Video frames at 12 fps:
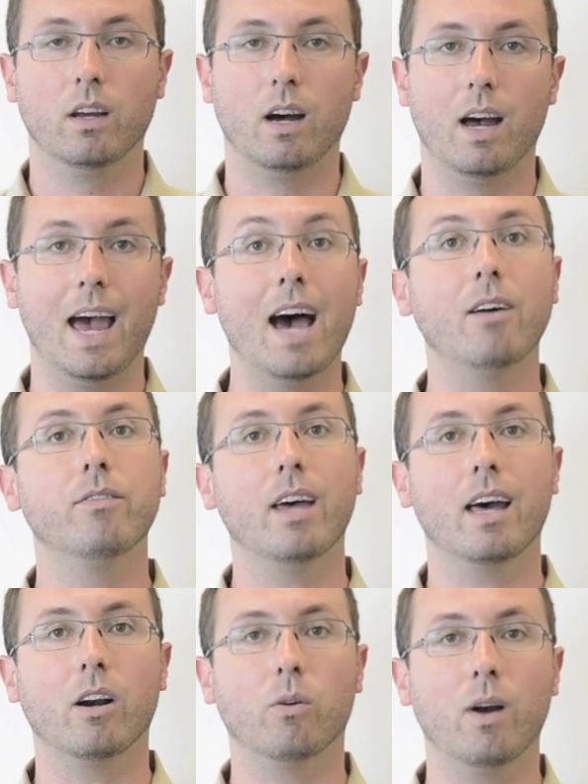Have
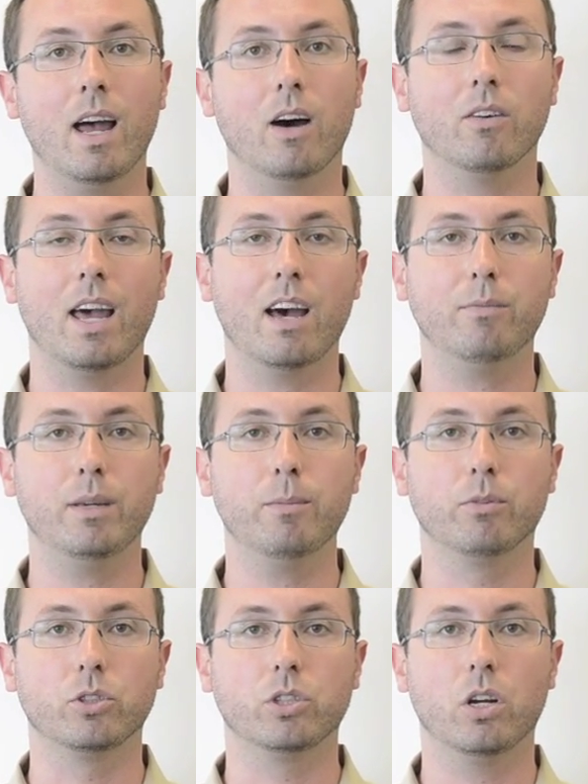that around. Have
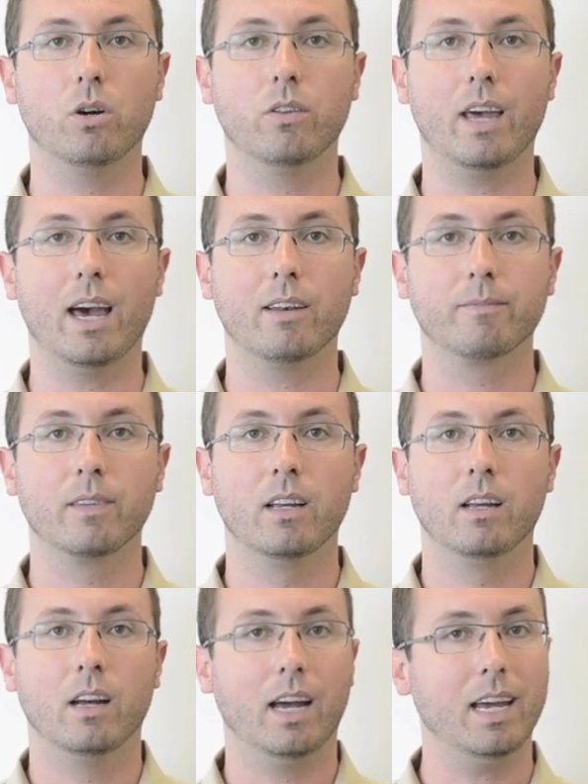people show that,
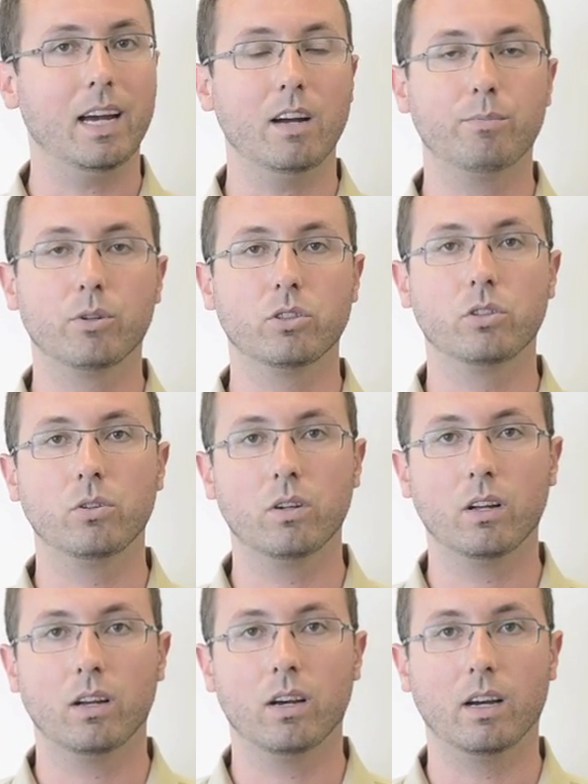hey, I've pursued
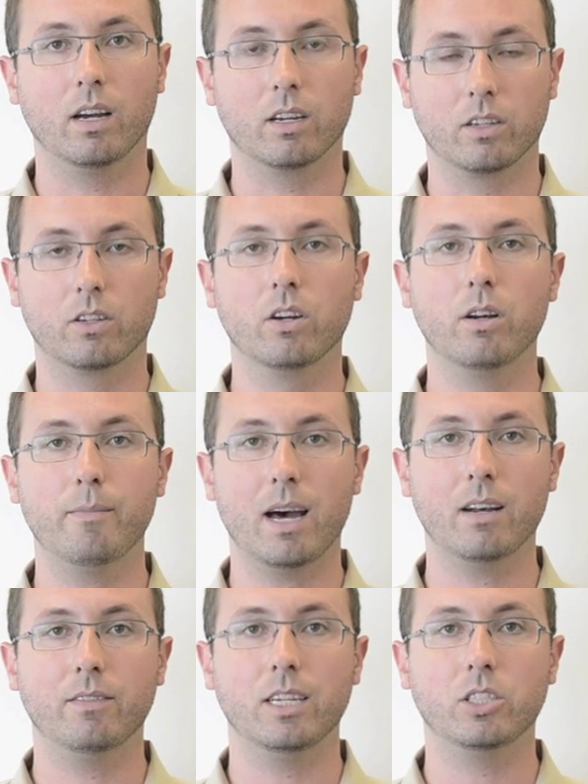a good
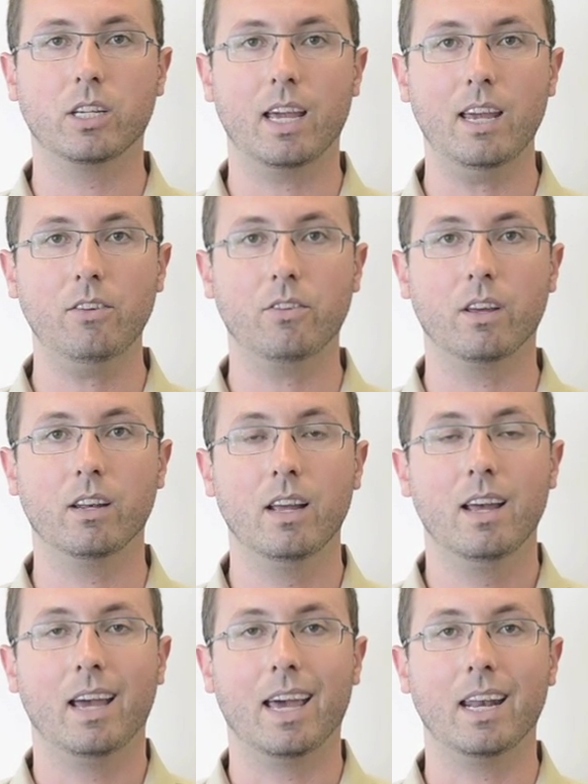amount of education
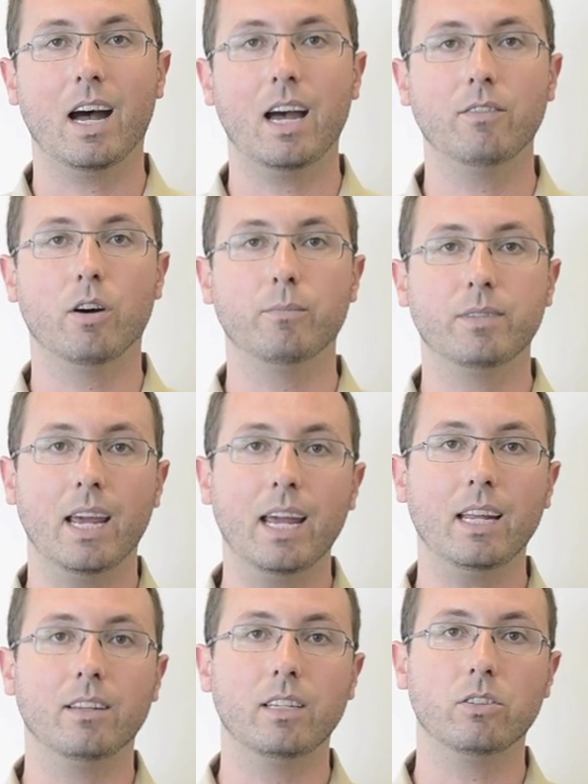and I've
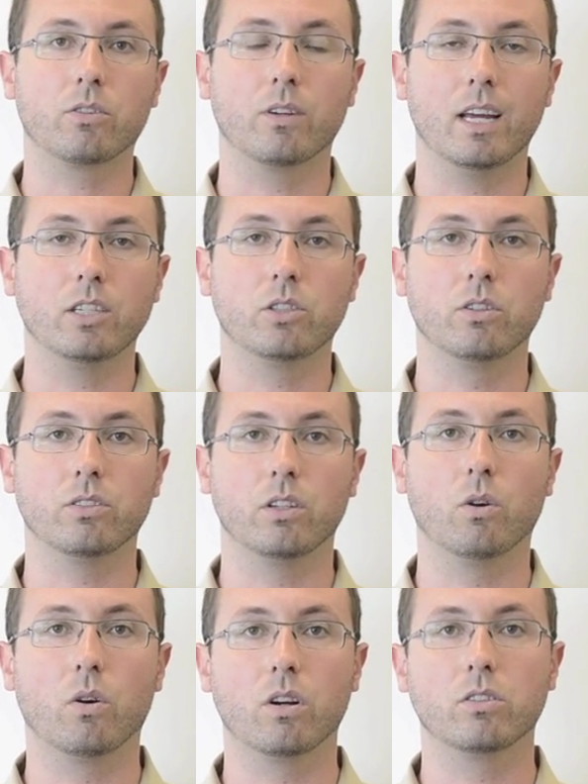obtained these credentials
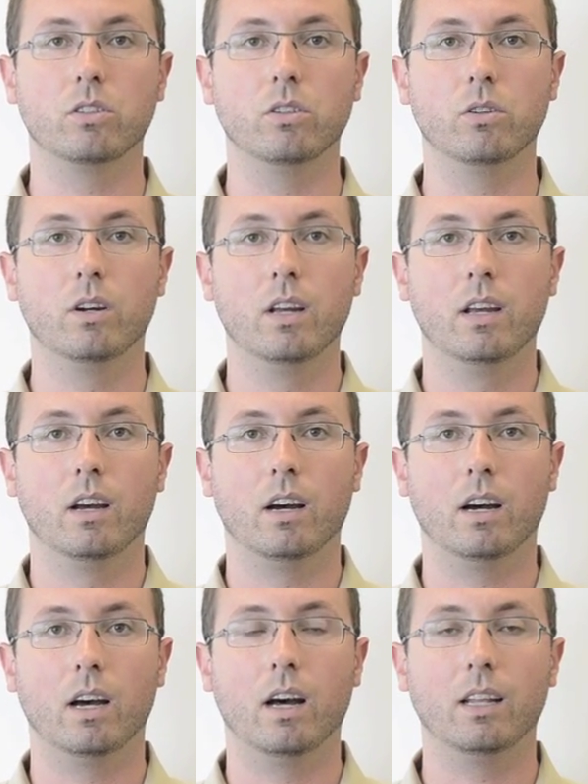in order to
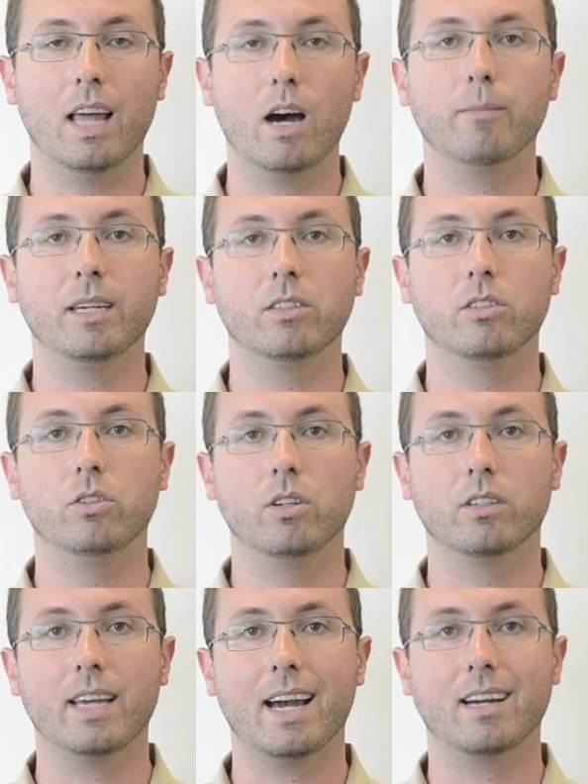allow me to do
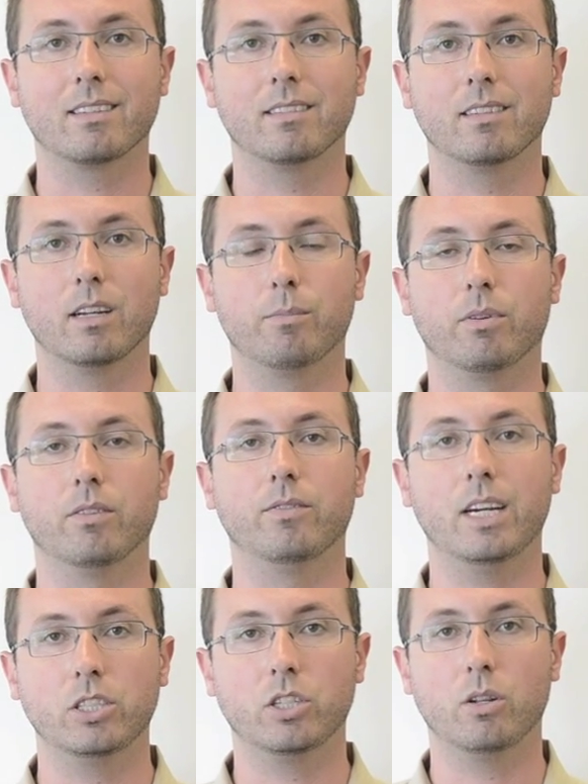your taxes in a
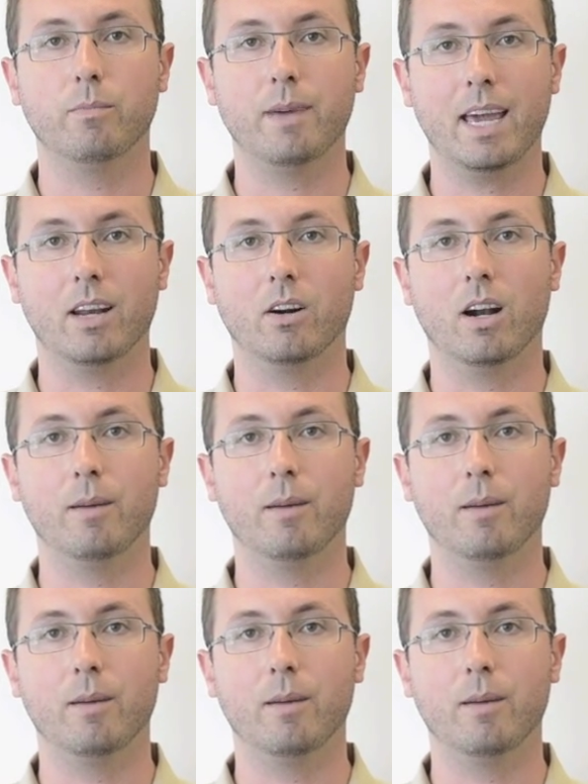professional manner.